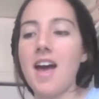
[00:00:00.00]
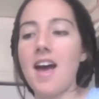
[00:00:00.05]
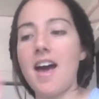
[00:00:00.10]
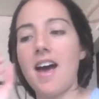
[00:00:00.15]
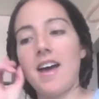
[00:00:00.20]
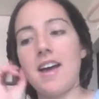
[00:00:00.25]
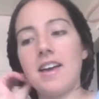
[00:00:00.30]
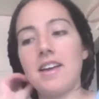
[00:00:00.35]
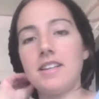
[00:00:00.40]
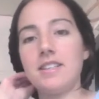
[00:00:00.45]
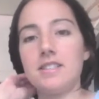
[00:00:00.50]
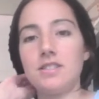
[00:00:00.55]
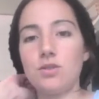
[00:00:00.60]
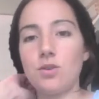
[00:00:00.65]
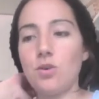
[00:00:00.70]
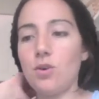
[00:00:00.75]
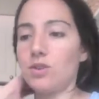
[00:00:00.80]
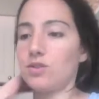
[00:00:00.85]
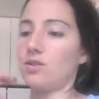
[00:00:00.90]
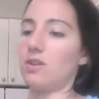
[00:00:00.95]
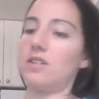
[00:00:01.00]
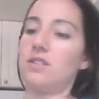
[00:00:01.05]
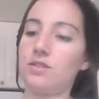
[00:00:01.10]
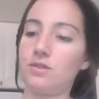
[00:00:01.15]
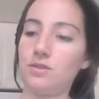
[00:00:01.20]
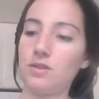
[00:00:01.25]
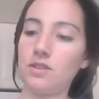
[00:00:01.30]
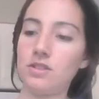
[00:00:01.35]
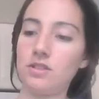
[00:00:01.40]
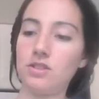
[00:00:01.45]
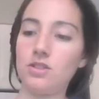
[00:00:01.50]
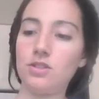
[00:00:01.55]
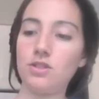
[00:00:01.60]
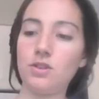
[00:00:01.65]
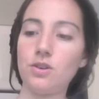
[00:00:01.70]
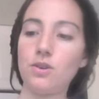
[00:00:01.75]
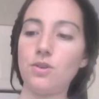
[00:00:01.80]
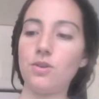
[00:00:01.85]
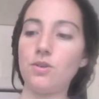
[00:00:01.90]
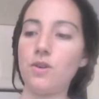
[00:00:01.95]
And also, I just wanted to
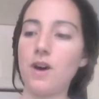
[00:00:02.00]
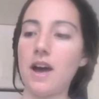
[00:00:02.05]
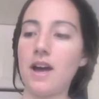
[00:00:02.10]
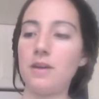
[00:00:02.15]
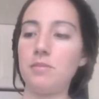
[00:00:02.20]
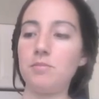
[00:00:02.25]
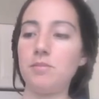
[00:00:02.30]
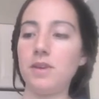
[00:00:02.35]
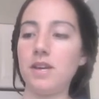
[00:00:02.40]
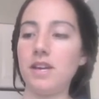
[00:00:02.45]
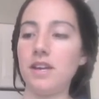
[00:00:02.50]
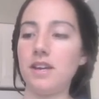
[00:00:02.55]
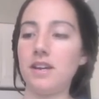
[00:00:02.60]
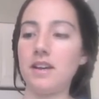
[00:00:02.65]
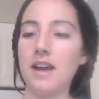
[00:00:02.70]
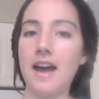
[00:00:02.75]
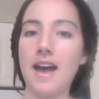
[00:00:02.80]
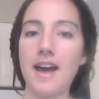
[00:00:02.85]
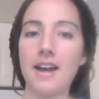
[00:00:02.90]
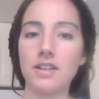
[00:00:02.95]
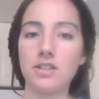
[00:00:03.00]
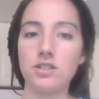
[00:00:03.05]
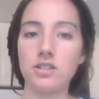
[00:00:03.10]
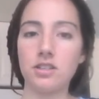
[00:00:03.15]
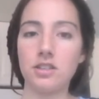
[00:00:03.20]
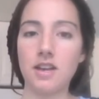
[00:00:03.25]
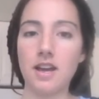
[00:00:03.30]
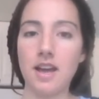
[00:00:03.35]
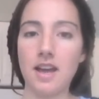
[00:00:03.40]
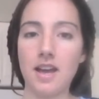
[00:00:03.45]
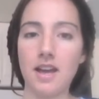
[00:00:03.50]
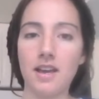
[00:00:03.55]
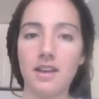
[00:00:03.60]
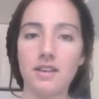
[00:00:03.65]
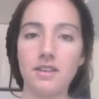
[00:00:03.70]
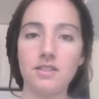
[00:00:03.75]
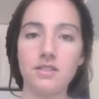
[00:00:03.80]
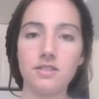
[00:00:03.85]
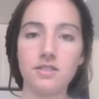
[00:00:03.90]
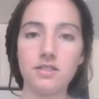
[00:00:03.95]
show I made actually a
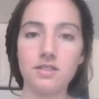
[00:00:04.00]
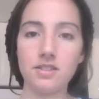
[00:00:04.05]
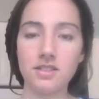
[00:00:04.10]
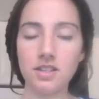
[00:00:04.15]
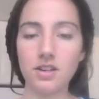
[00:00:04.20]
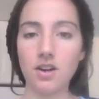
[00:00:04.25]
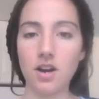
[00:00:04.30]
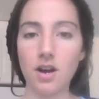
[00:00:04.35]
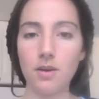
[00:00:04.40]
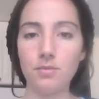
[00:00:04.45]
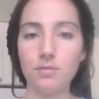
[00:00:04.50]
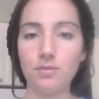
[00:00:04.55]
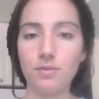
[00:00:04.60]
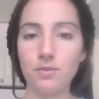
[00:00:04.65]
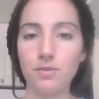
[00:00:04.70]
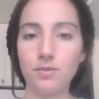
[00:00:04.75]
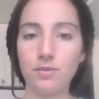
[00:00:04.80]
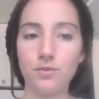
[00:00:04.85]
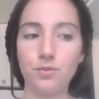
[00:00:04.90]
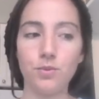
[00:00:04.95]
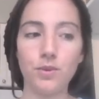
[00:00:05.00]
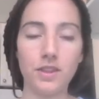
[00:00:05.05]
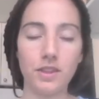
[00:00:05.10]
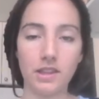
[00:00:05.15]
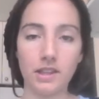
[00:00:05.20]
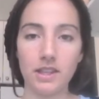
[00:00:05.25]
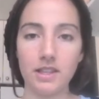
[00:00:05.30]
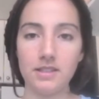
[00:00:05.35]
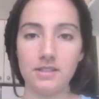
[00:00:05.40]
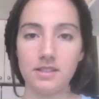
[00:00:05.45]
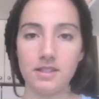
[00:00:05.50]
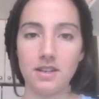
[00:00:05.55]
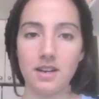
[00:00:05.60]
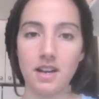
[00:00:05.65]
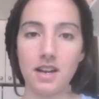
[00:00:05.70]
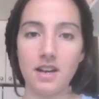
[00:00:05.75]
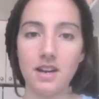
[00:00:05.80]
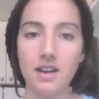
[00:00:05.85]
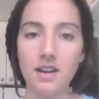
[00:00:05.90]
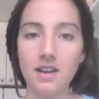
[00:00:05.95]
syrup with linden
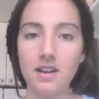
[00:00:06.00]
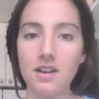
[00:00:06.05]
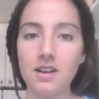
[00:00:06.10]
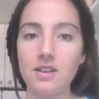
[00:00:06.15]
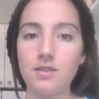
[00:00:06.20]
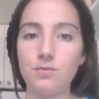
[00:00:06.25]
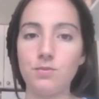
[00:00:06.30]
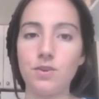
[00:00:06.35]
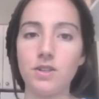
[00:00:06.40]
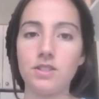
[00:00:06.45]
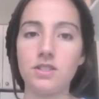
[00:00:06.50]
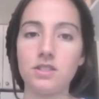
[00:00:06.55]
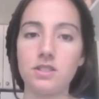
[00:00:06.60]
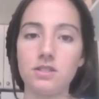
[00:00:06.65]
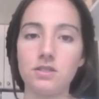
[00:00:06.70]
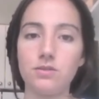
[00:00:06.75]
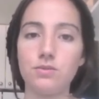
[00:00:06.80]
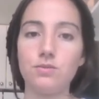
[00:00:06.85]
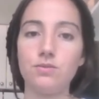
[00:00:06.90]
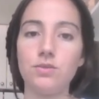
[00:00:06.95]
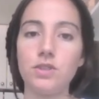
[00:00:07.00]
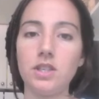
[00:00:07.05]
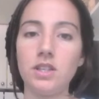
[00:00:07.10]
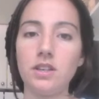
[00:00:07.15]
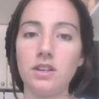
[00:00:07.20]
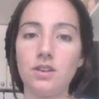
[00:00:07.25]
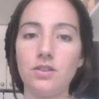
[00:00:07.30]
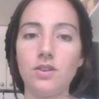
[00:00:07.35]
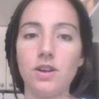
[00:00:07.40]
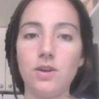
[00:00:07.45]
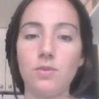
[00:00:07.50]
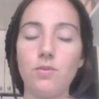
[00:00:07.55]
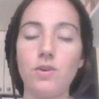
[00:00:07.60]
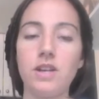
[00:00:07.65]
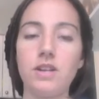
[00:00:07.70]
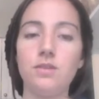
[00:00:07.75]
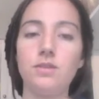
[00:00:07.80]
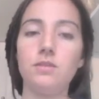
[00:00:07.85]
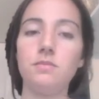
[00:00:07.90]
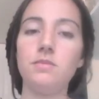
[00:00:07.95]
in it, which is really a great way
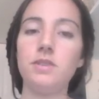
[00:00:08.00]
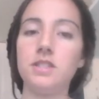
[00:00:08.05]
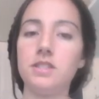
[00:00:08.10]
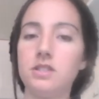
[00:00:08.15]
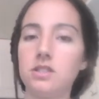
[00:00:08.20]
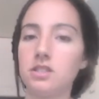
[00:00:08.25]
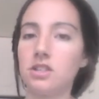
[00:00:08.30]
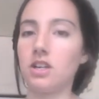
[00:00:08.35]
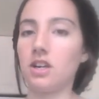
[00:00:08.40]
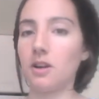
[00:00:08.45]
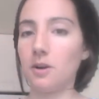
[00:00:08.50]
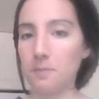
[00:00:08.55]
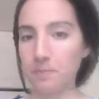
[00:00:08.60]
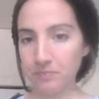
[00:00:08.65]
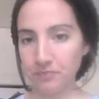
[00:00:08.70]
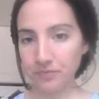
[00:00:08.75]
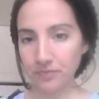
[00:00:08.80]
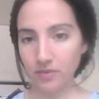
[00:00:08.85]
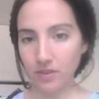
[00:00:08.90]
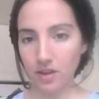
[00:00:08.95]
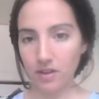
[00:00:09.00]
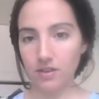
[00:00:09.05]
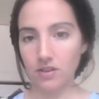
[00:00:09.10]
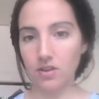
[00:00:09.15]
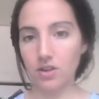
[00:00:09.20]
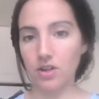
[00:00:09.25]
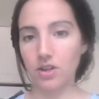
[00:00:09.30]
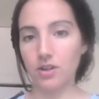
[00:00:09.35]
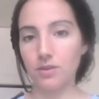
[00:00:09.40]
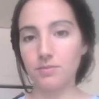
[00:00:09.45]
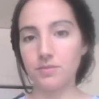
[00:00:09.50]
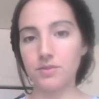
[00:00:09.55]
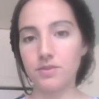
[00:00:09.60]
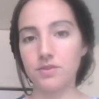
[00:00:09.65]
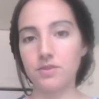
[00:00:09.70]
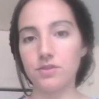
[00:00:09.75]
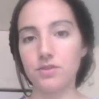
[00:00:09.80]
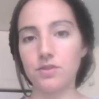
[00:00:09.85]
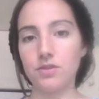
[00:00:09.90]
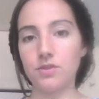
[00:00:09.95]
to administer the
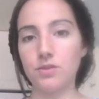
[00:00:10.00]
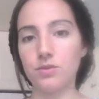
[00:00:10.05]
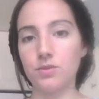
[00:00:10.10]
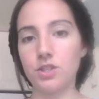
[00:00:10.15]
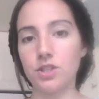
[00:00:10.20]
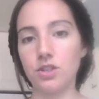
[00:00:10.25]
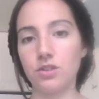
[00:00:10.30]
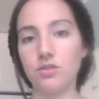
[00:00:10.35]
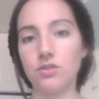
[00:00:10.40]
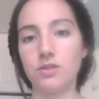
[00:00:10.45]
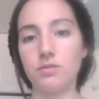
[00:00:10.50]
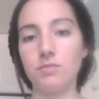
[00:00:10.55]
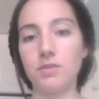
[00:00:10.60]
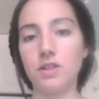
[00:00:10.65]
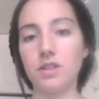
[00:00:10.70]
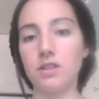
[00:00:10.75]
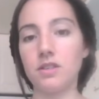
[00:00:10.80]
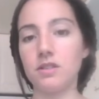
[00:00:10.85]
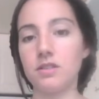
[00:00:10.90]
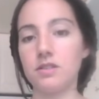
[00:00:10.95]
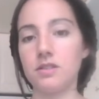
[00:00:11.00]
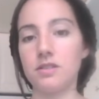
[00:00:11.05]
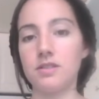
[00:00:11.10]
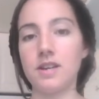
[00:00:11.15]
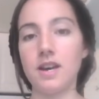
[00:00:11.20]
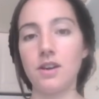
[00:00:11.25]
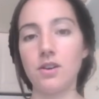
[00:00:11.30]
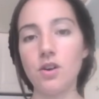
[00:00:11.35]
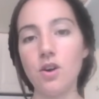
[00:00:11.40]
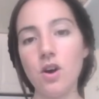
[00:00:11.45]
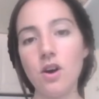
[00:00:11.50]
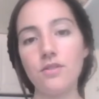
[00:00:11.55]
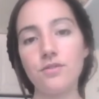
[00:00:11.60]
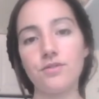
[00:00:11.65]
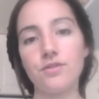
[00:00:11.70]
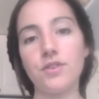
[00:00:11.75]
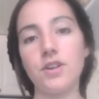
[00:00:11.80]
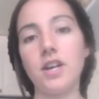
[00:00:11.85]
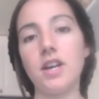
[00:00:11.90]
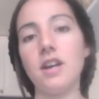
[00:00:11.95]
herbs to children because it's
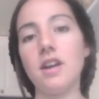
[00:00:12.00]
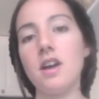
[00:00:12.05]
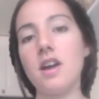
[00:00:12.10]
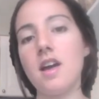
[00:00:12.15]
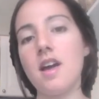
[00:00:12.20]
alcohol-free